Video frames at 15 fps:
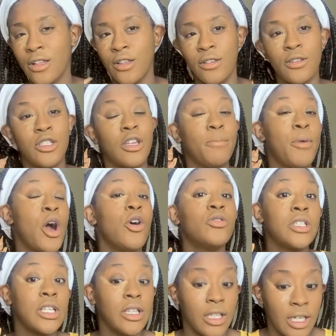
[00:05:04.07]

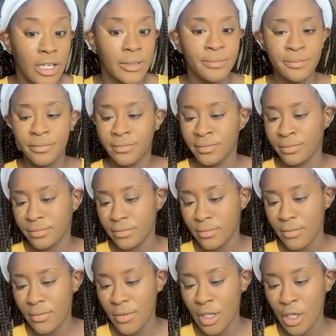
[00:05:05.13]
supposedly
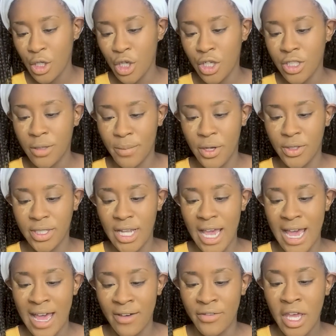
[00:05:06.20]
you're supposed to
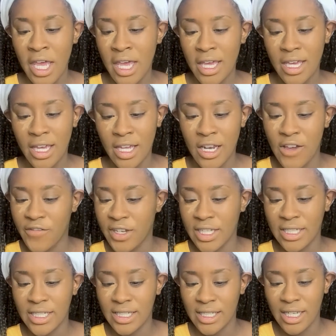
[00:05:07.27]
have enough
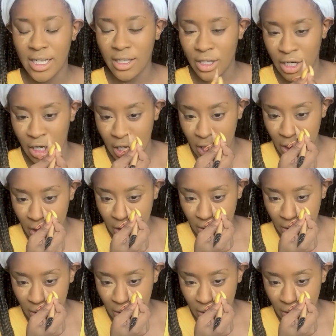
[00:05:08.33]
concealer